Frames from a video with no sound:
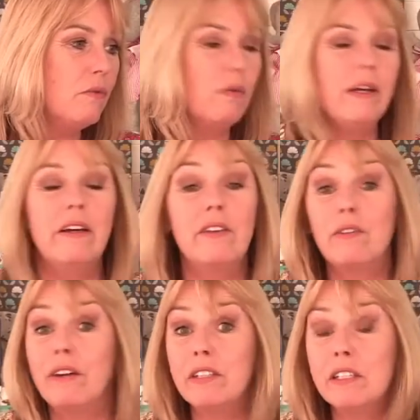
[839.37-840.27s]
with
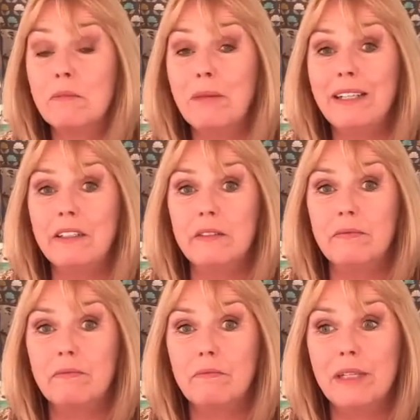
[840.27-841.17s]
Crafters Companion